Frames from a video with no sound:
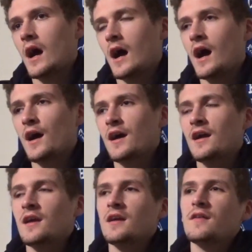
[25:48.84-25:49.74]

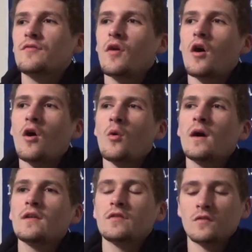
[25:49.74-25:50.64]
I've
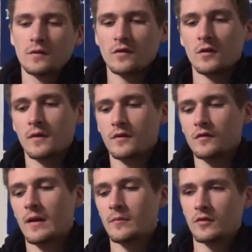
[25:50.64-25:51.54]
always, since we started Weather
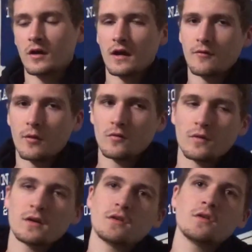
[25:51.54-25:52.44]
News Times and on, I've always
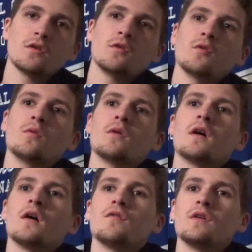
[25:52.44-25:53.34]
wanted to do
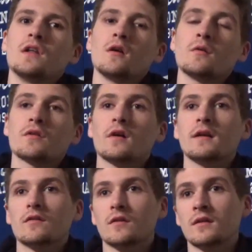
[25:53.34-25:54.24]
a video with
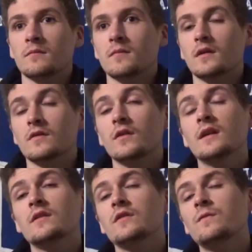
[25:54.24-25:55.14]
Cledus in it, because
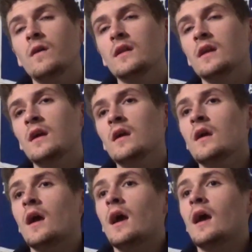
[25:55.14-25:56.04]
Cledus is funny,
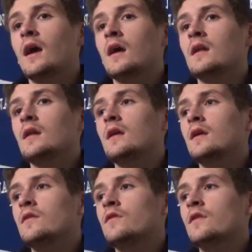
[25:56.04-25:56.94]
and
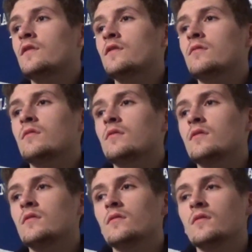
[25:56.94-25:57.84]
he's just
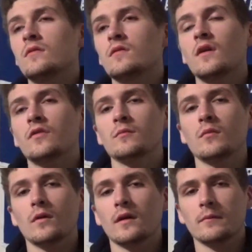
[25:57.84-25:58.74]
Southern
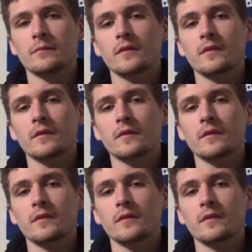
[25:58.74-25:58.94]
boy.